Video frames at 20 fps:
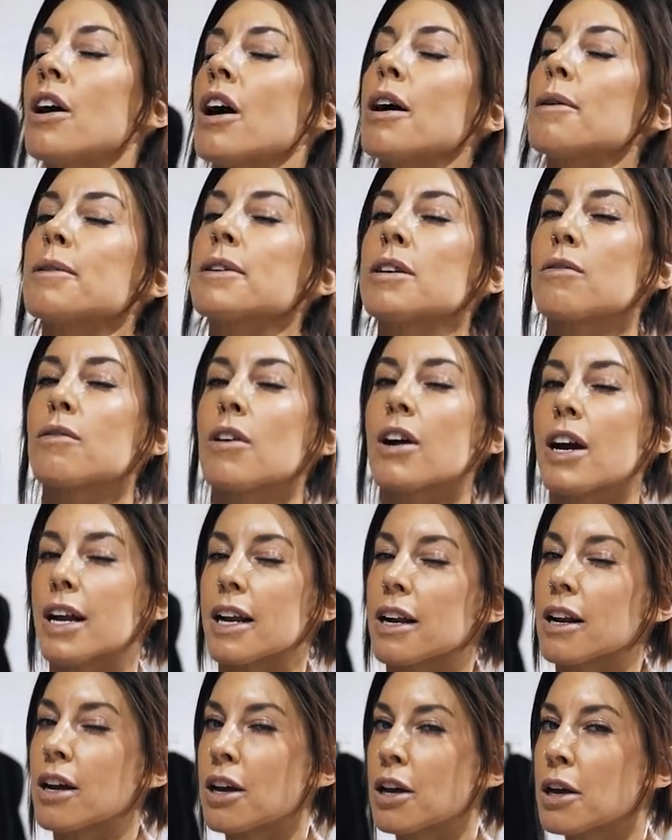I'm gonna
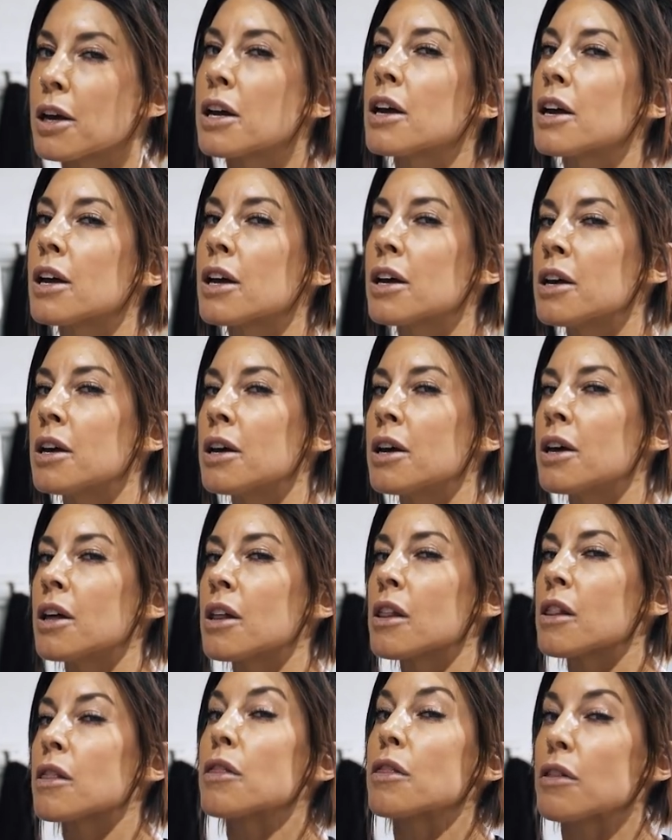write
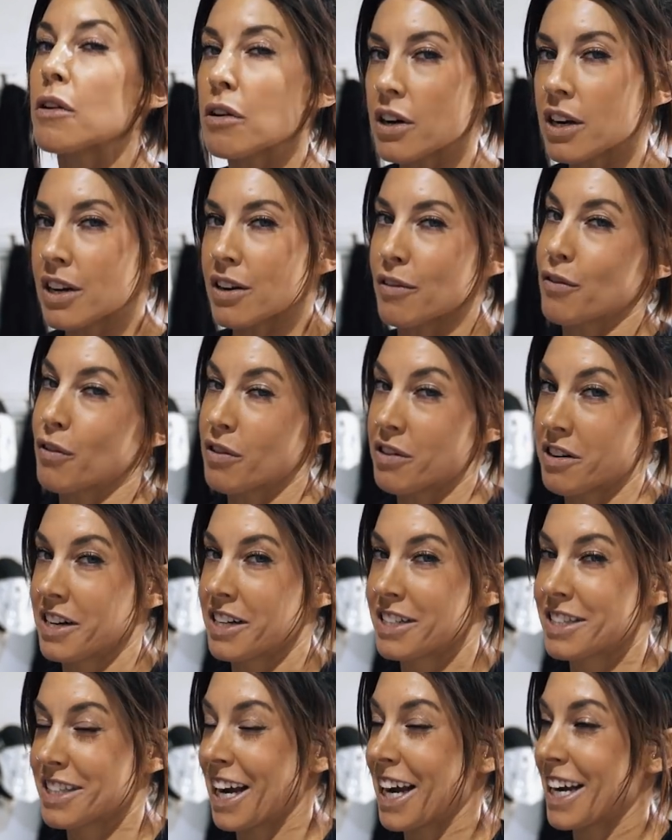thirty to forty
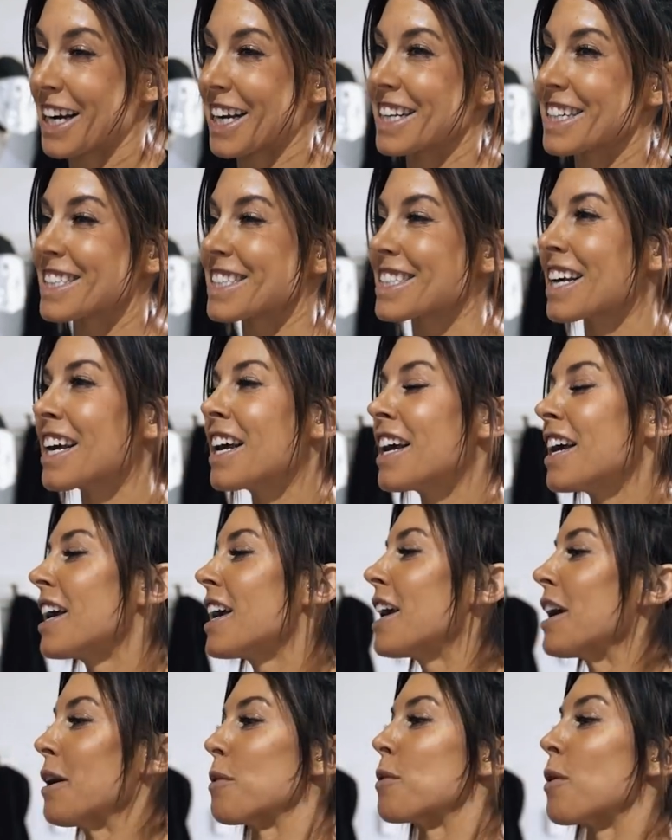seconds.
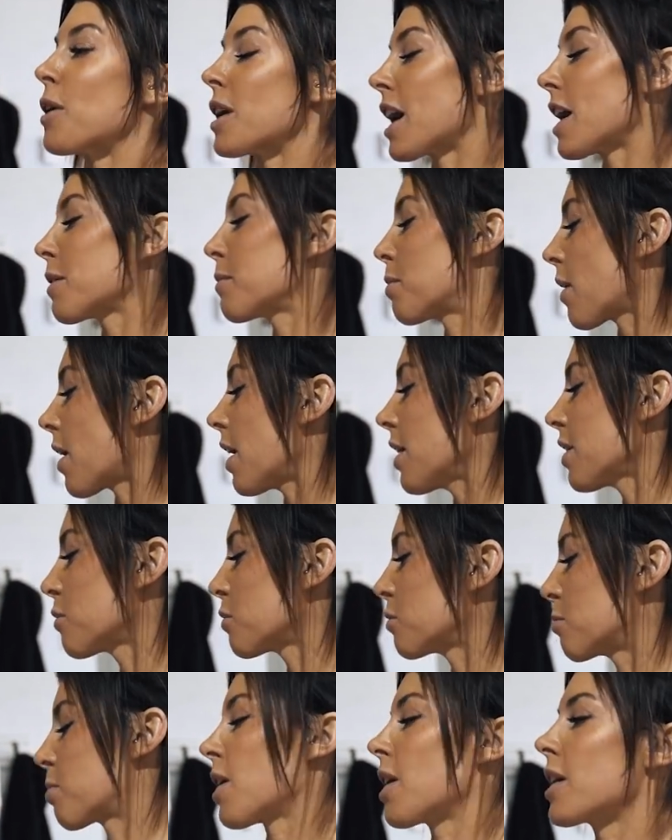What I probably
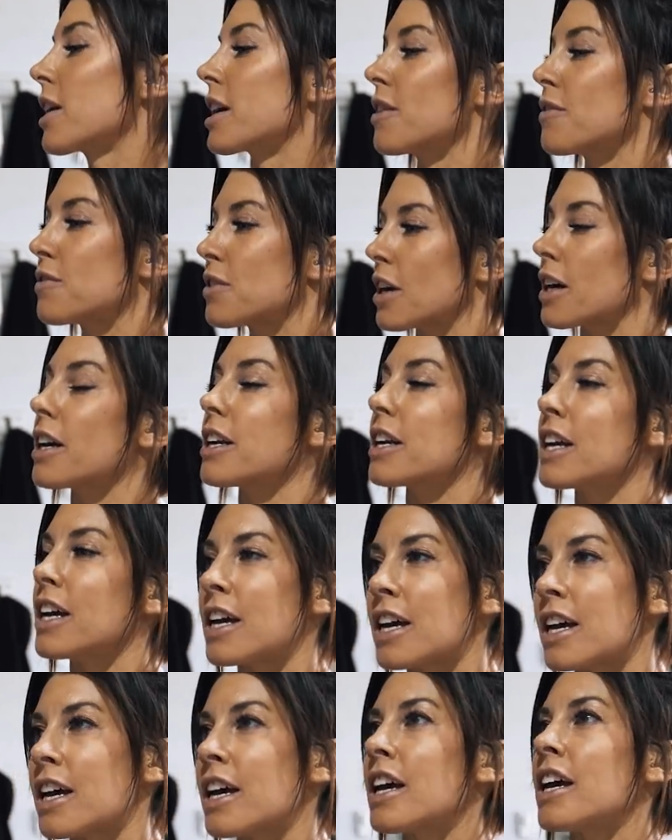would probably have done
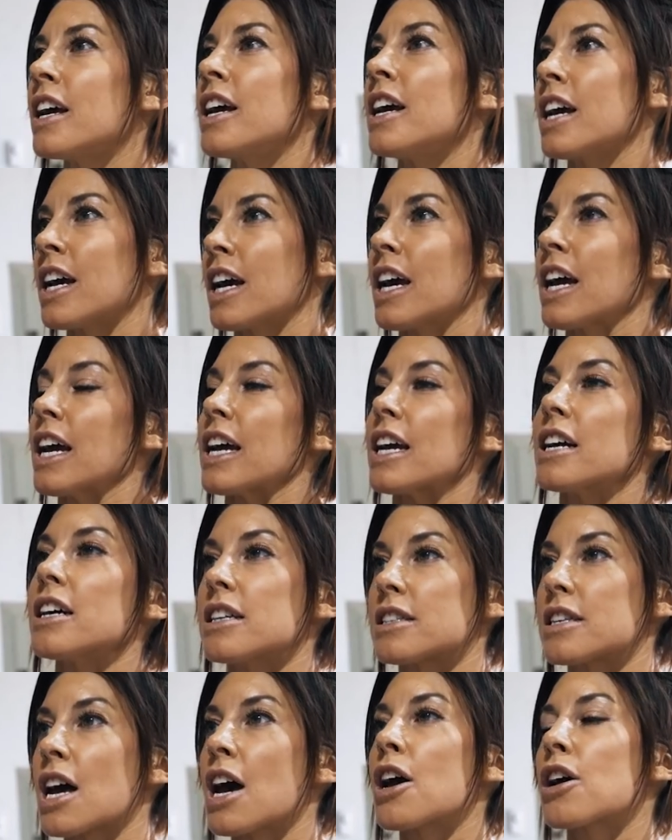
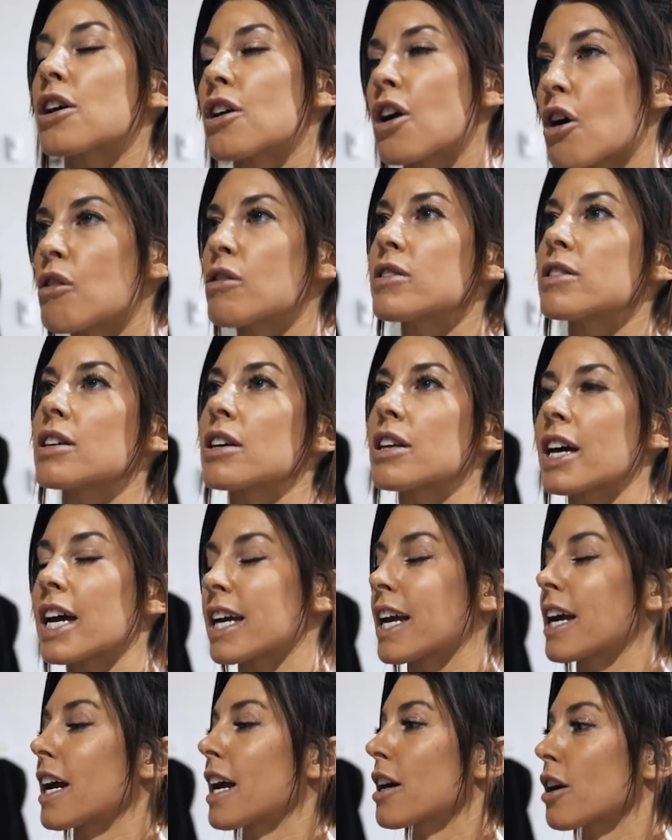is go until I
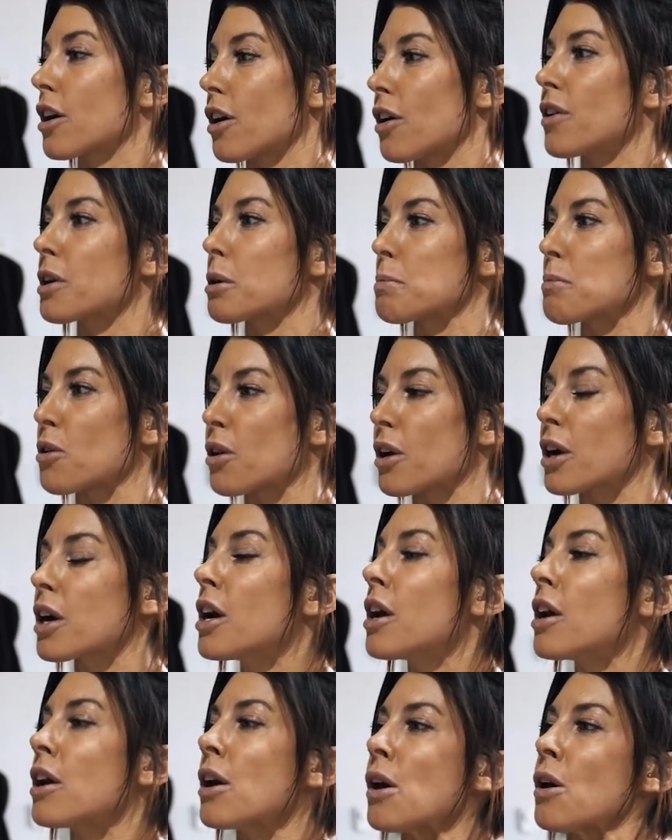can't go anymore
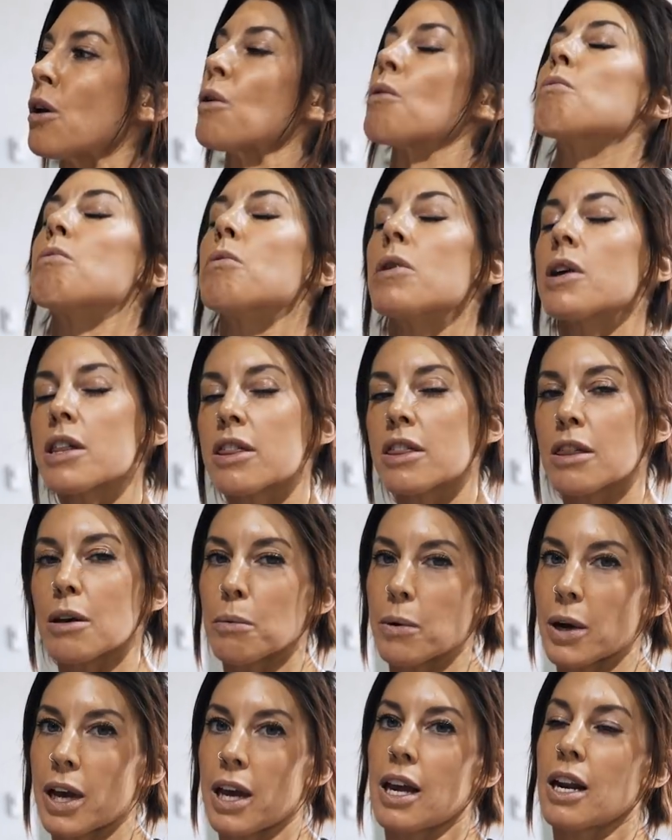with the
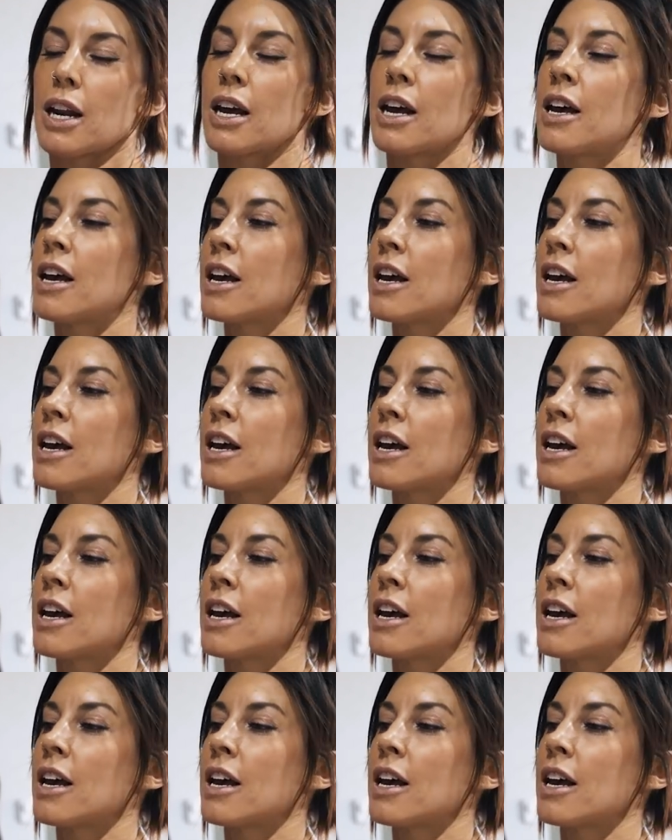weight.